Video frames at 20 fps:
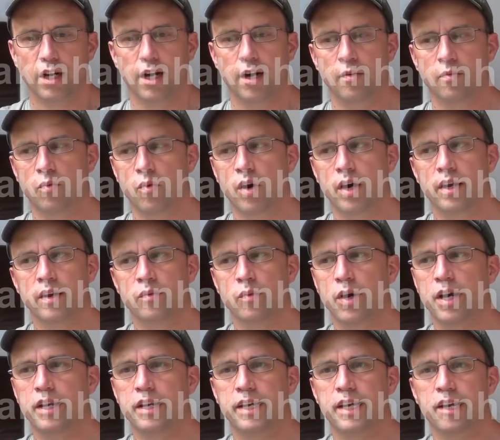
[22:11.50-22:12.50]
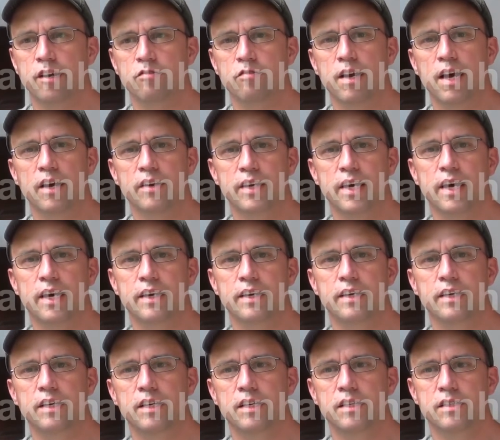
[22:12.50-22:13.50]
One way to get around that
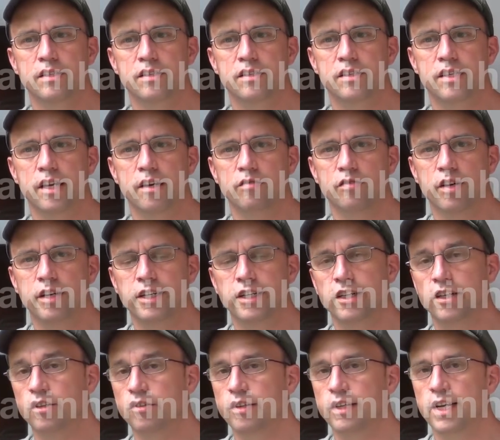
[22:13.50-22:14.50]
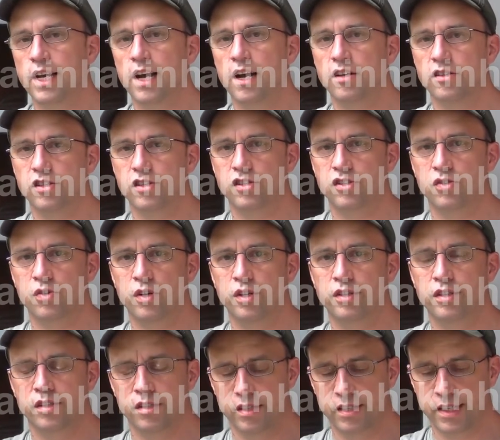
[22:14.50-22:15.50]
is, instead of running your greenhouses
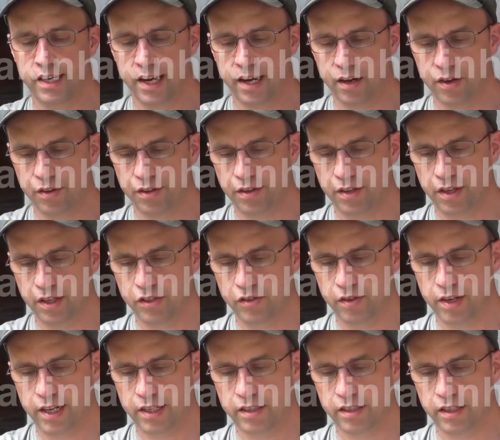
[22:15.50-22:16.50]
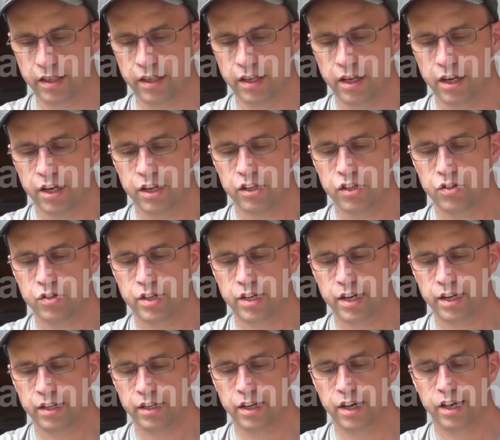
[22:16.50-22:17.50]
north and south directly, you
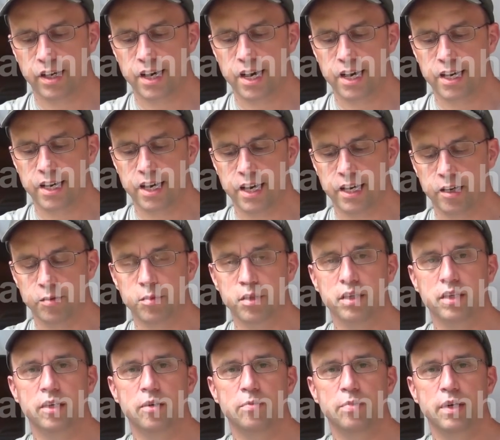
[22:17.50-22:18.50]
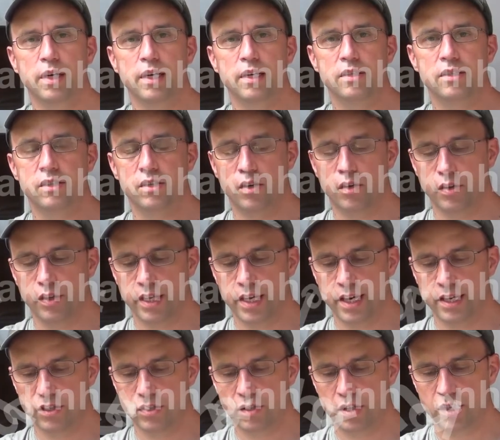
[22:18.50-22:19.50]
can cockeye them a little bit so
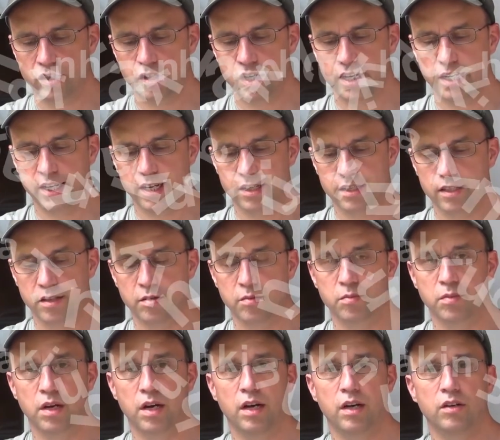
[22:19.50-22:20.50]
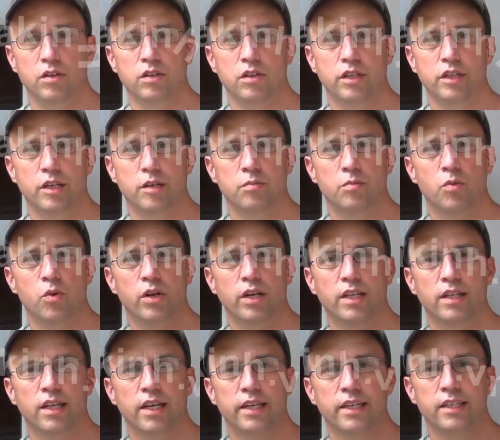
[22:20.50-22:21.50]
that you can try to get some earlier
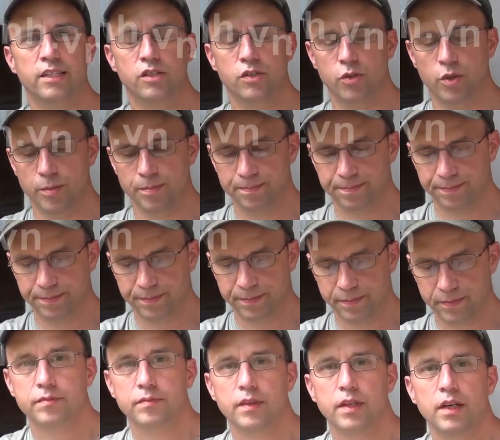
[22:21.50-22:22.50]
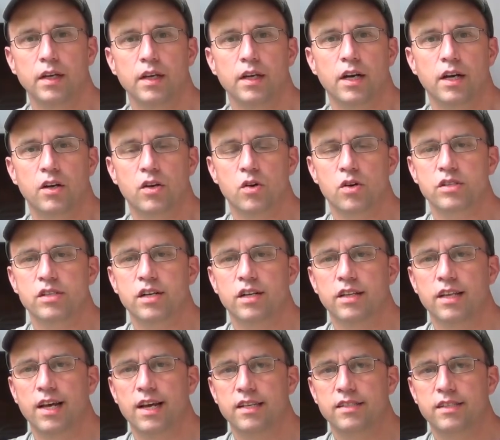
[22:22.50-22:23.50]
morning light into them. Of course,
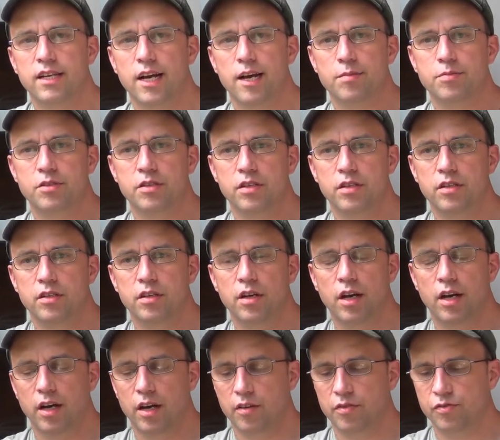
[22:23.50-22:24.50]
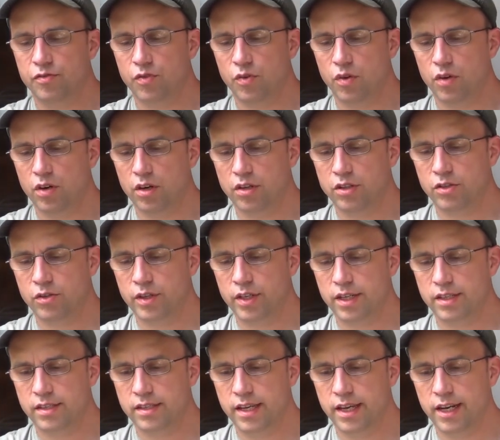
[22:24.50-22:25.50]
our last option for
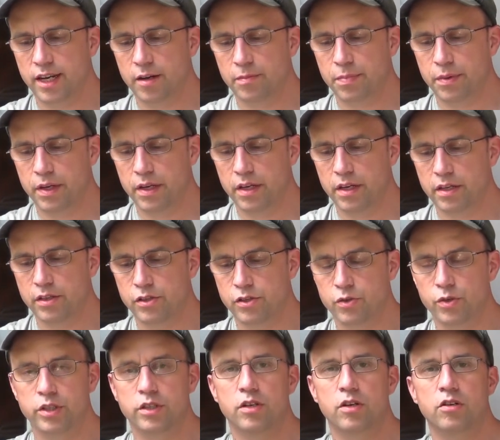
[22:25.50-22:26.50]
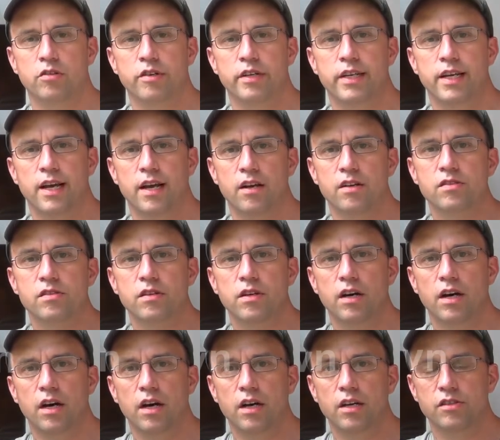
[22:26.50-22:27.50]
doing a setup is doing no greenhouse at
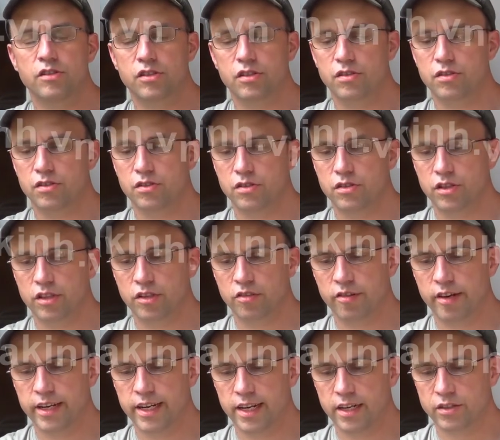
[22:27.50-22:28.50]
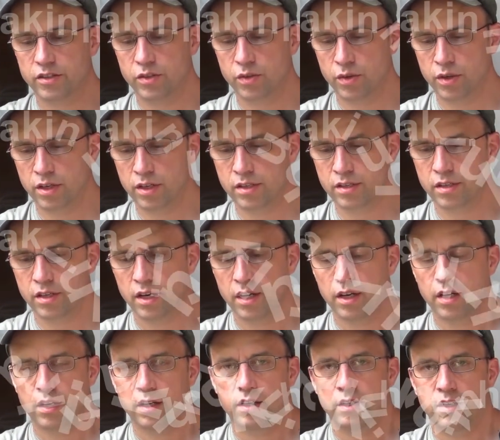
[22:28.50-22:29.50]
all, just using the great outdoors.
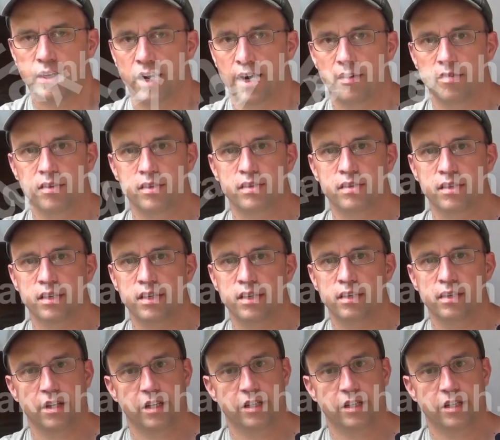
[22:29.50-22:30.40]
Obviously,